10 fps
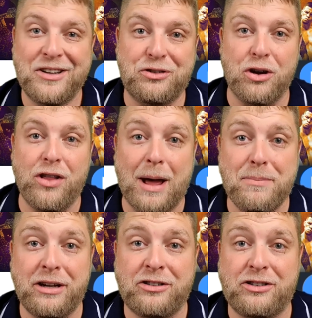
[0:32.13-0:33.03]
So that
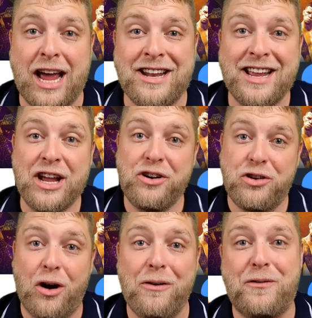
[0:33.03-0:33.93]
being said,
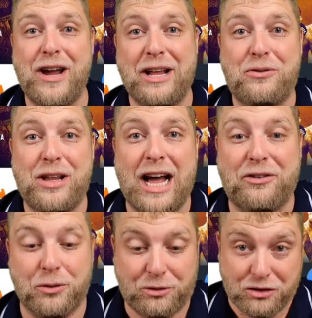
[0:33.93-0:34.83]
don't forget to hit
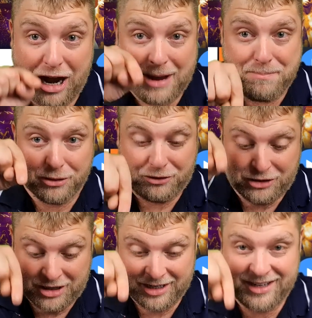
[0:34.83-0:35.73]
that subscribe
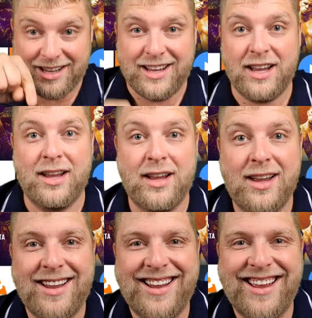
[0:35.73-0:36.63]
button,
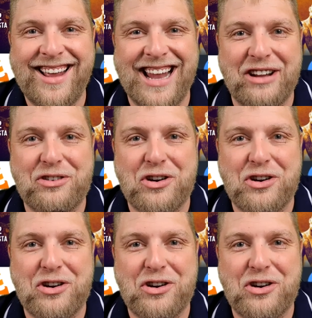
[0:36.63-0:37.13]
and let's